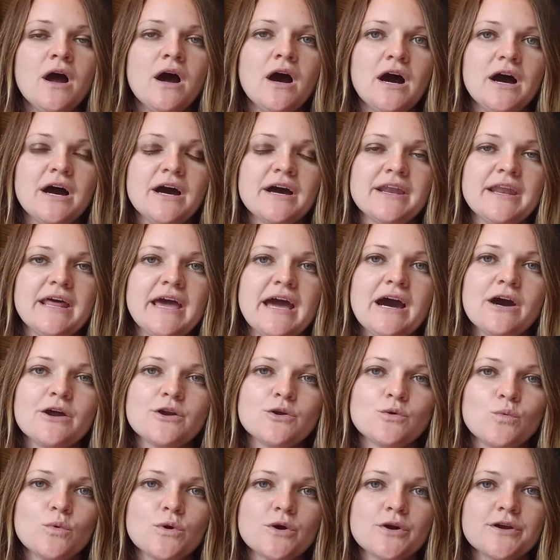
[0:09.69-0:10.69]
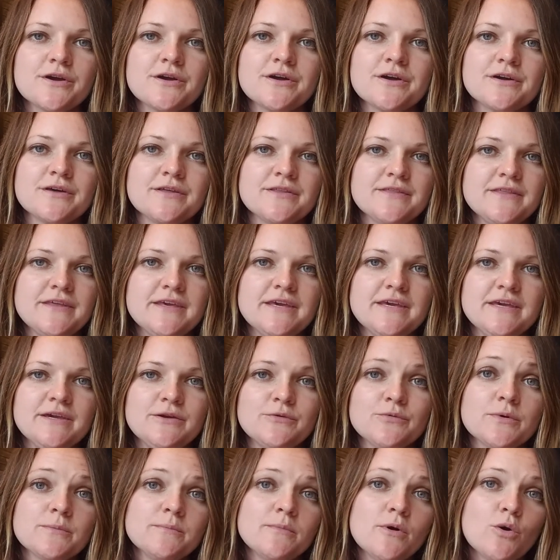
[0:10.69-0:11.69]
on how to work
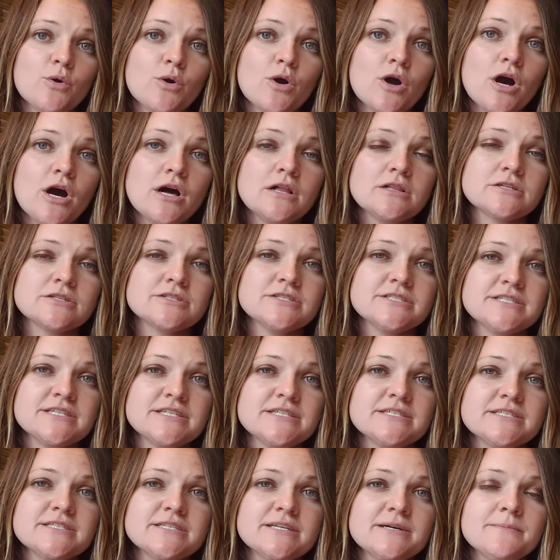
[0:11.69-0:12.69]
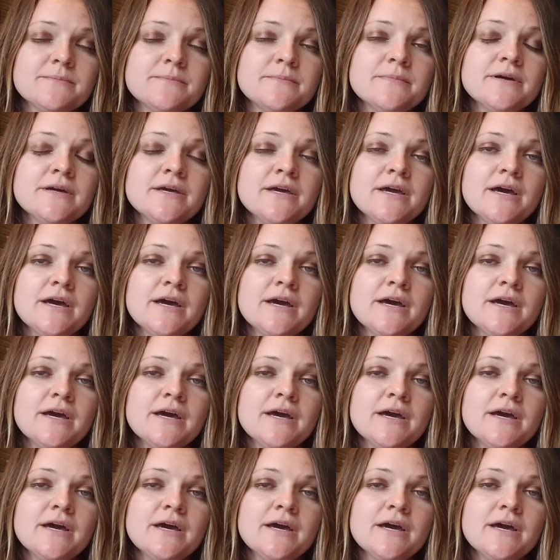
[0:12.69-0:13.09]
the remote collar system,